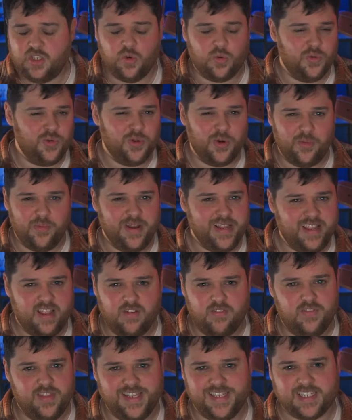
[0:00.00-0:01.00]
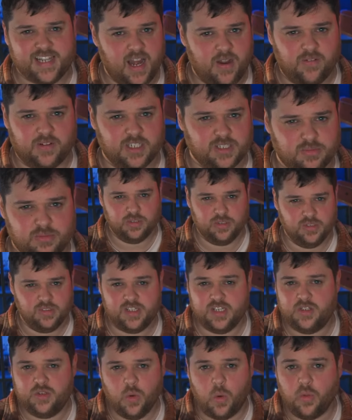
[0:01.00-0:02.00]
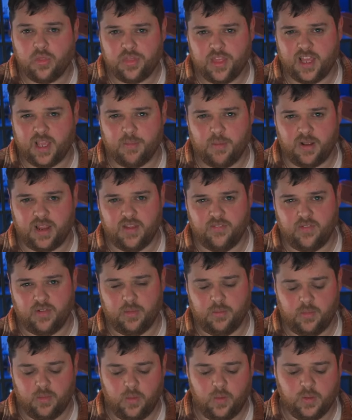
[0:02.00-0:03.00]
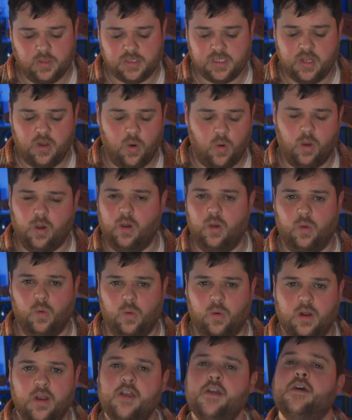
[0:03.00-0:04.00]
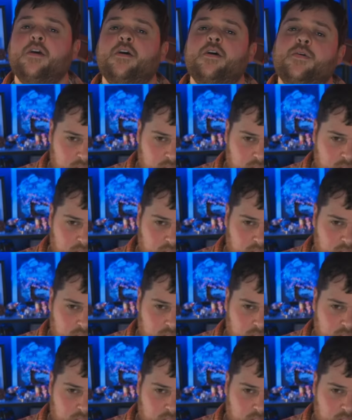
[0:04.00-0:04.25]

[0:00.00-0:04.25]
They don't normally give these characters rules. They don't think about giving them rules or lore.